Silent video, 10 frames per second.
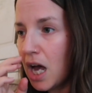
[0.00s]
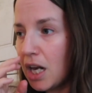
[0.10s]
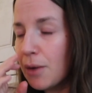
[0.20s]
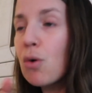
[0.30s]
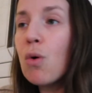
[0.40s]

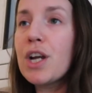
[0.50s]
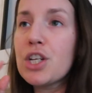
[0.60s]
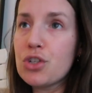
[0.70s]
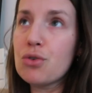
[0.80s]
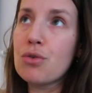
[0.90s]
And I'm
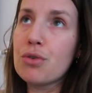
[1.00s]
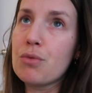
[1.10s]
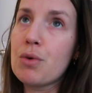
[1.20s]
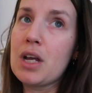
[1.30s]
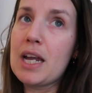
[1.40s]
quite sure
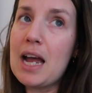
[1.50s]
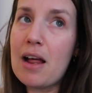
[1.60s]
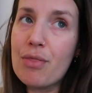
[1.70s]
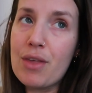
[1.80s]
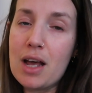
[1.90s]
that when I
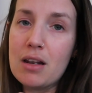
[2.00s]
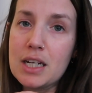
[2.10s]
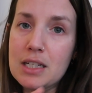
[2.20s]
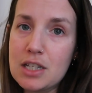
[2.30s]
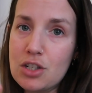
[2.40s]
had that
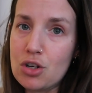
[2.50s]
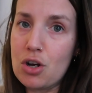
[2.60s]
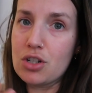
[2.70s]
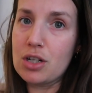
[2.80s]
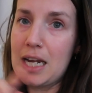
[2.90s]
like
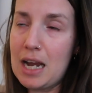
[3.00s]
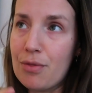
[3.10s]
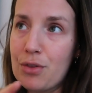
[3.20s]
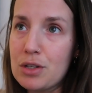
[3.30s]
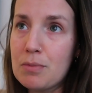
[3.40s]
discharge and I
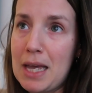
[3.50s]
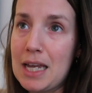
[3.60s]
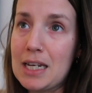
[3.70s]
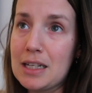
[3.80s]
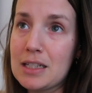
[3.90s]
had those
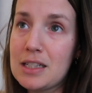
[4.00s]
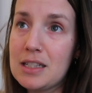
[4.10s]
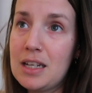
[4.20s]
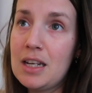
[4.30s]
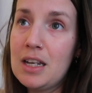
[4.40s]
pains,